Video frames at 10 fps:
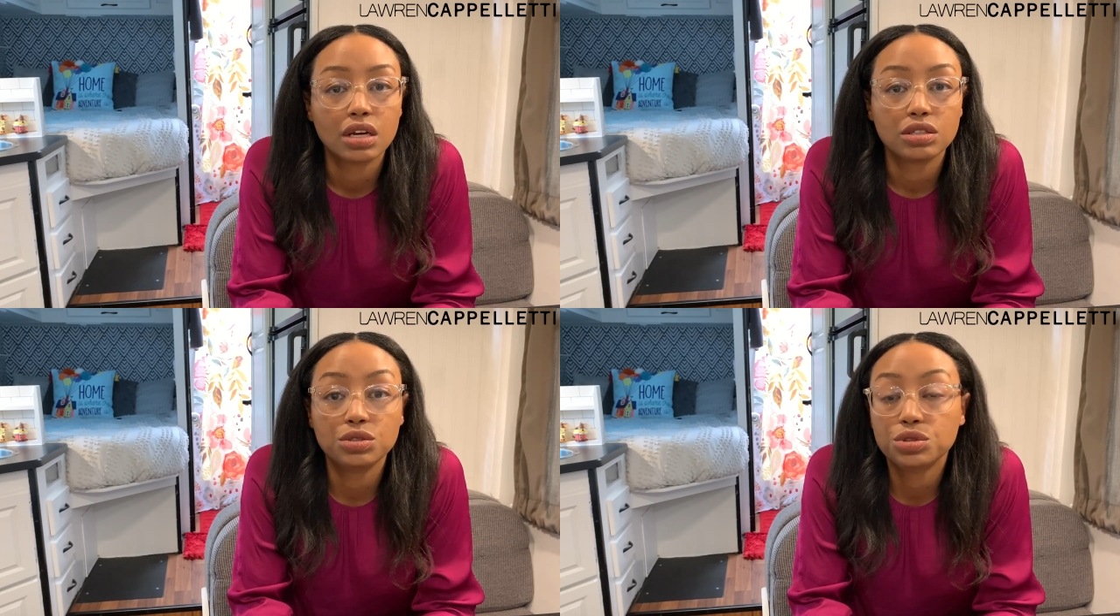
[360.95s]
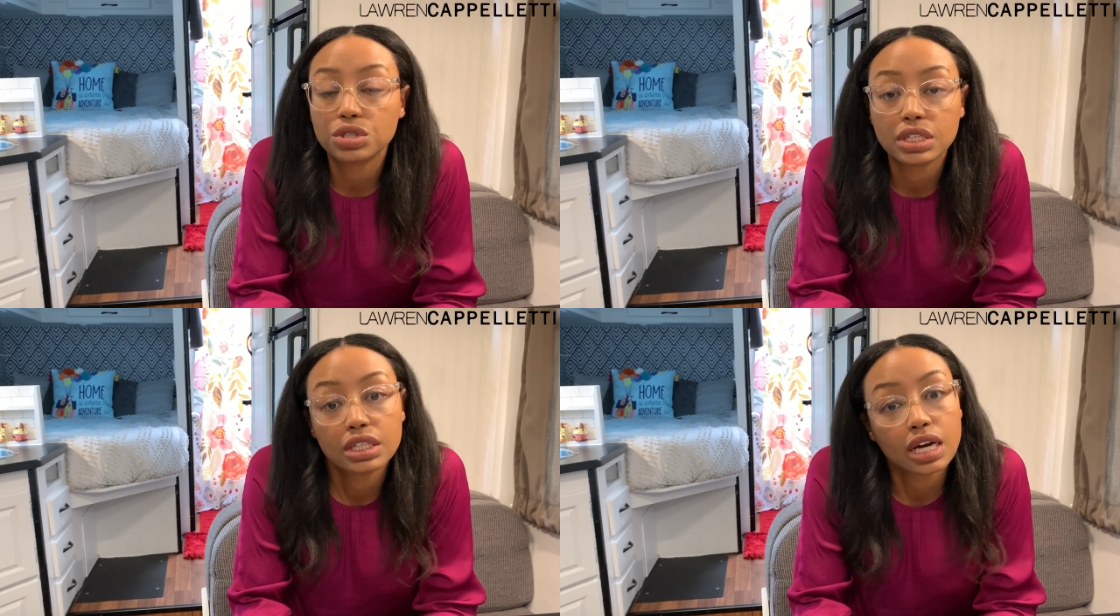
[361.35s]

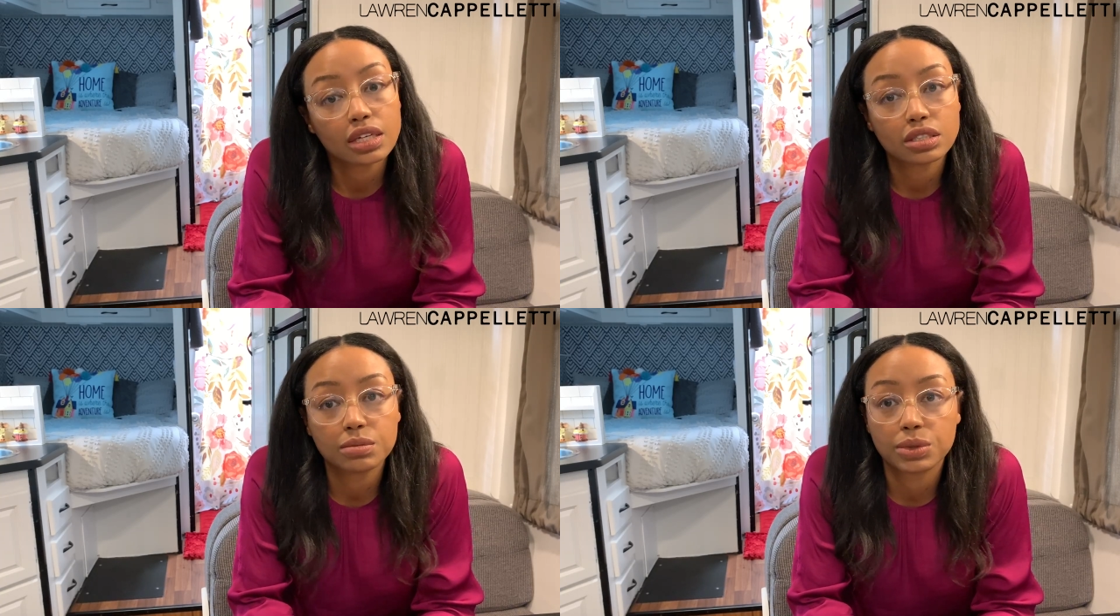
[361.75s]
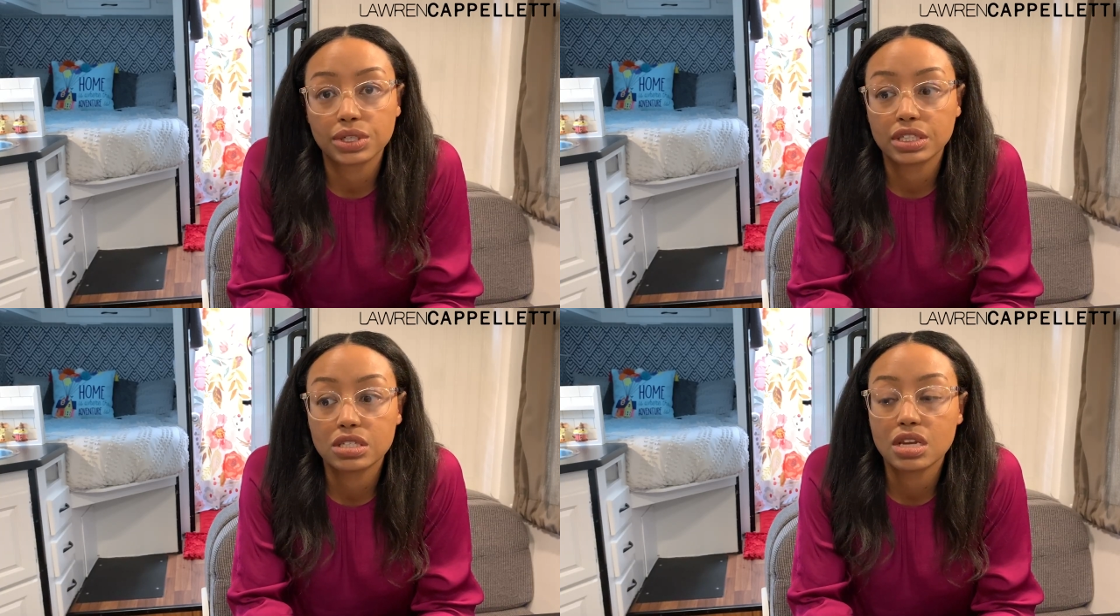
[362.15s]
Usually the
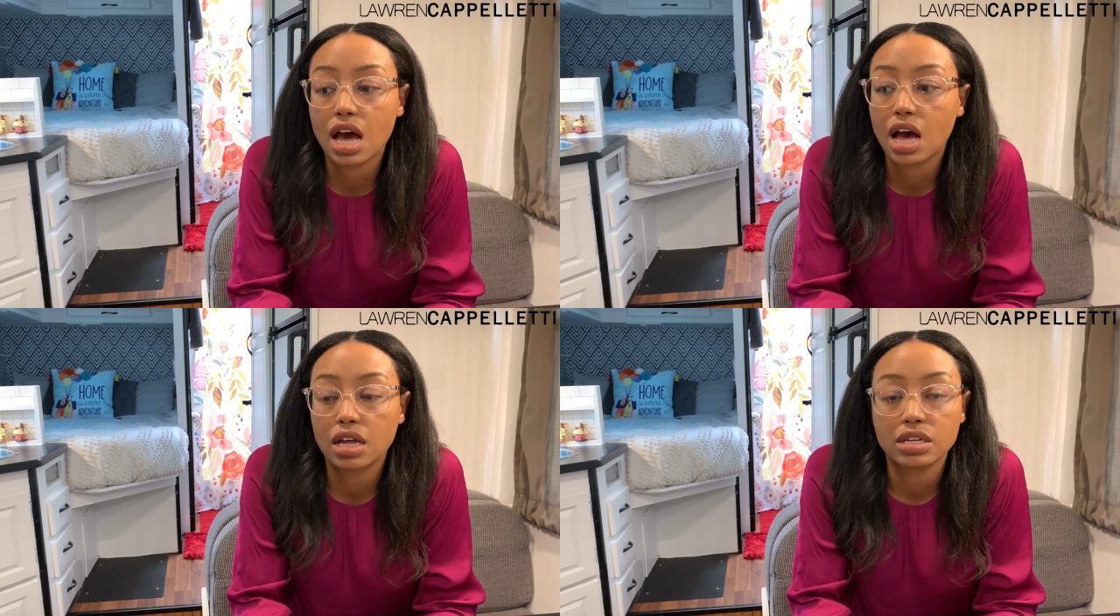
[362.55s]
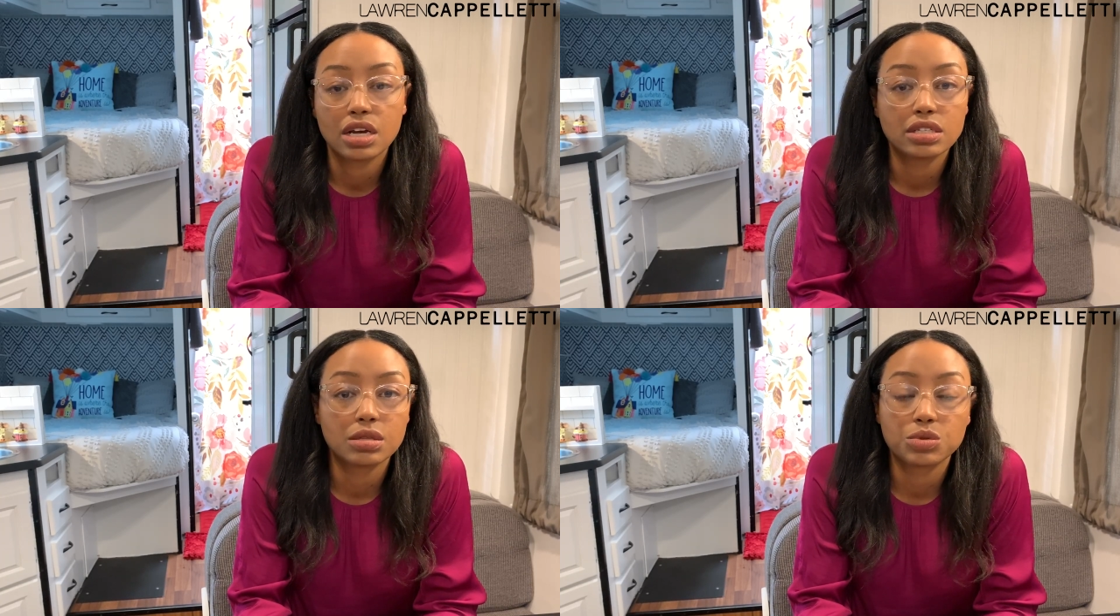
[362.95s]
customer is not
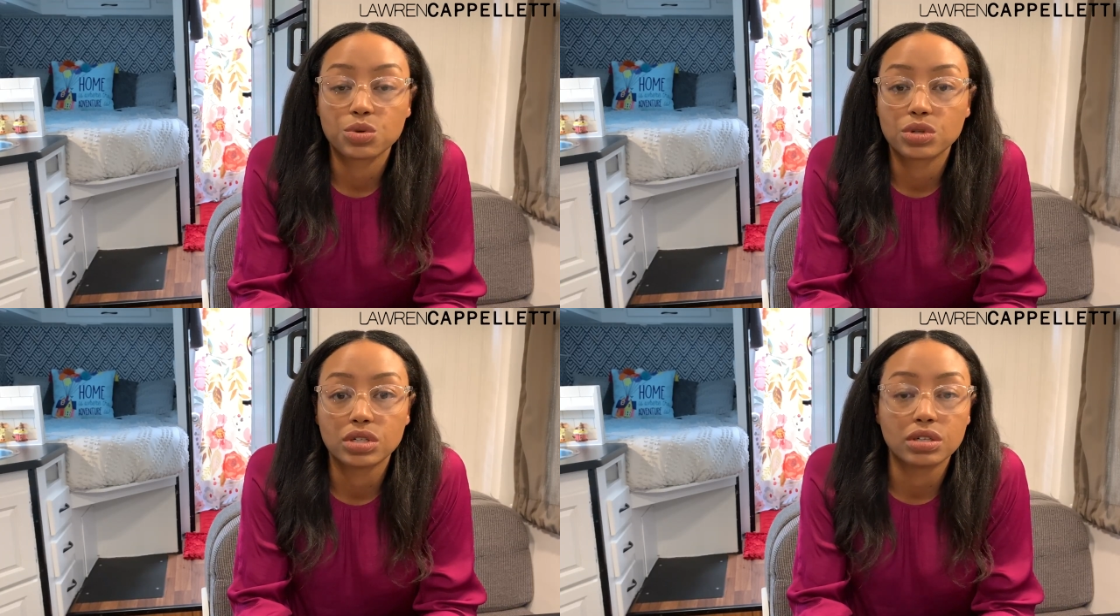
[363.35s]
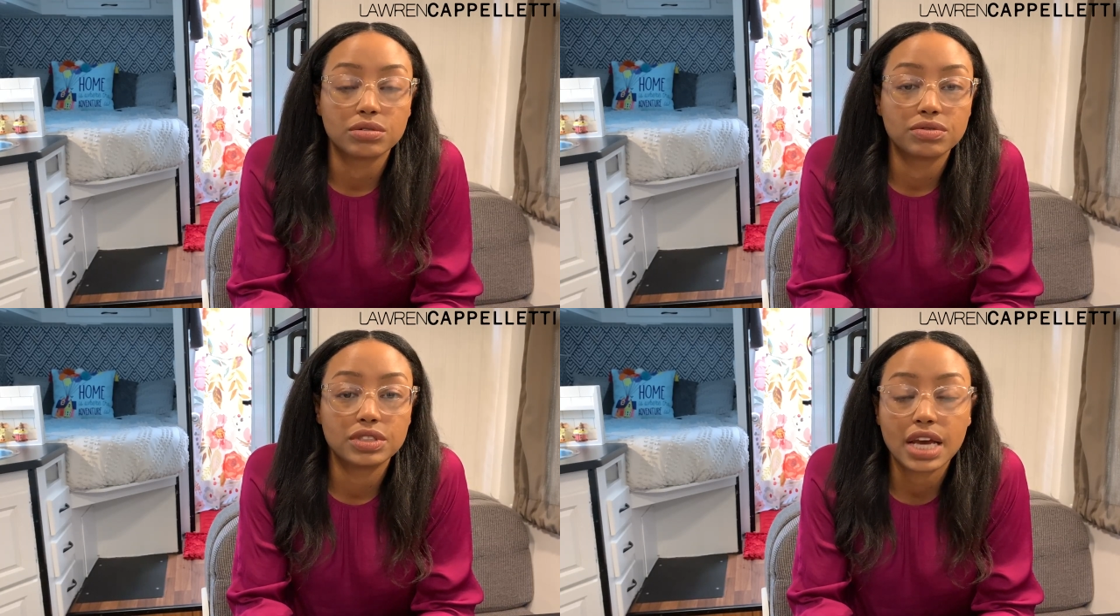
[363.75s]
some sort
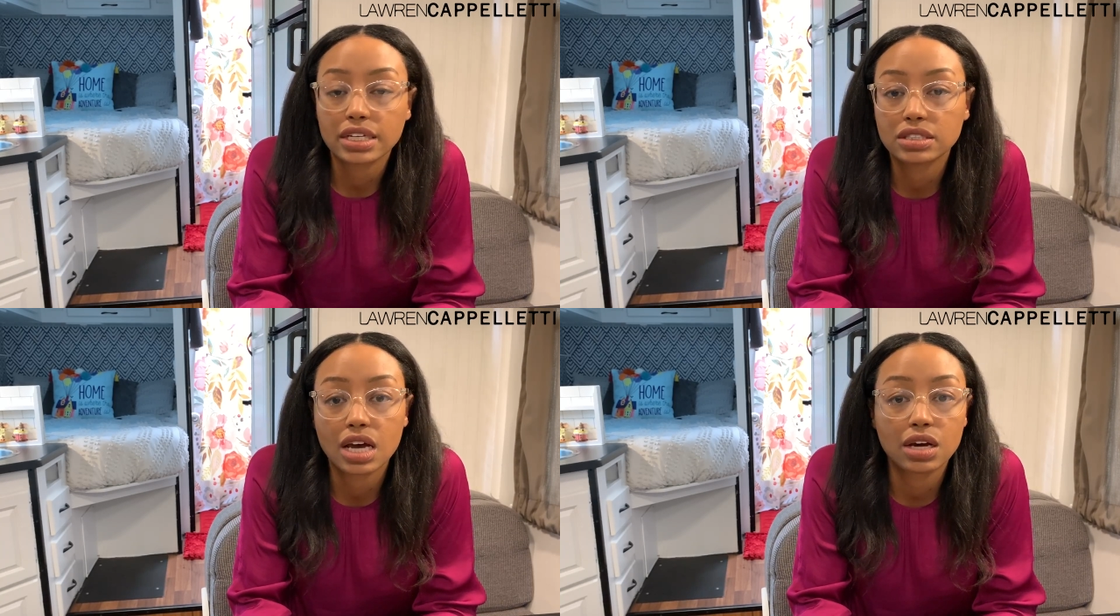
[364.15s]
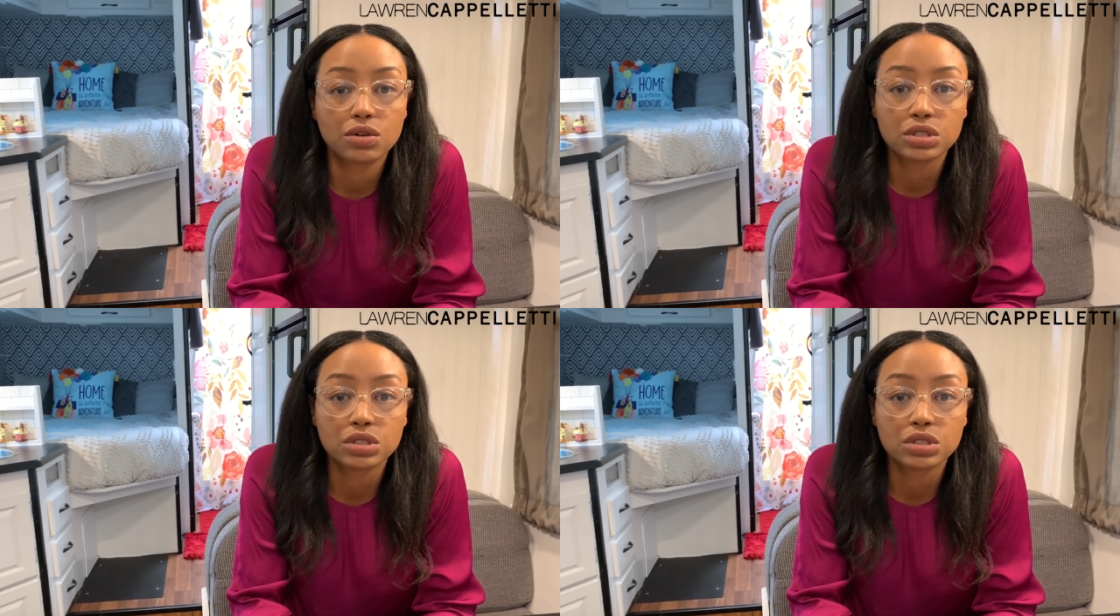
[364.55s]
of textile